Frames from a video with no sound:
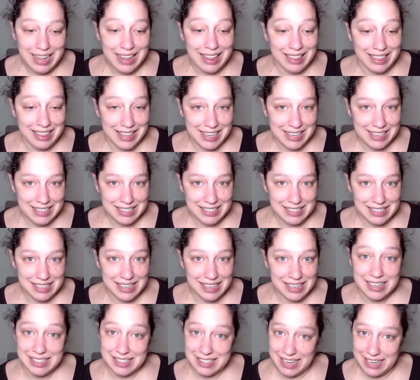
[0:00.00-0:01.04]
This
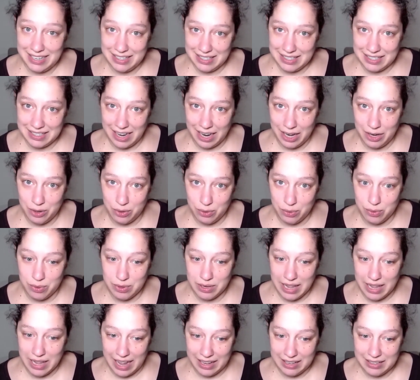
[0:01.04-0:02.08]
is Inside
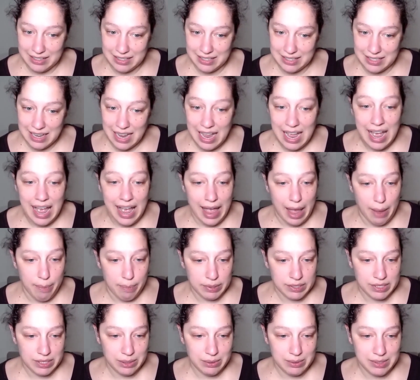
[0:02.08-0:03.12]
Google Ads,
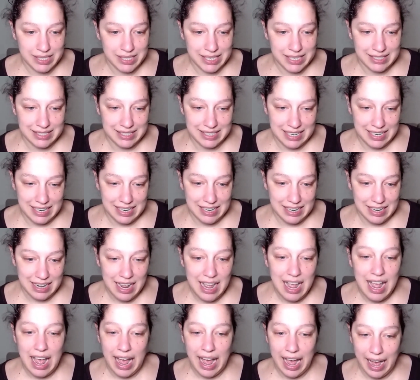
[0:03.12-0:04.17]
episode
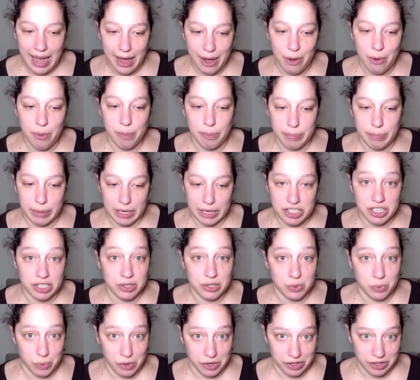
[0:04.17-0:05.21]
sixteen, How
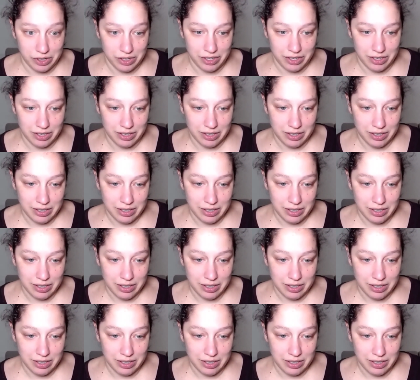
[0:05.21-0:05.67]
Budgets Work.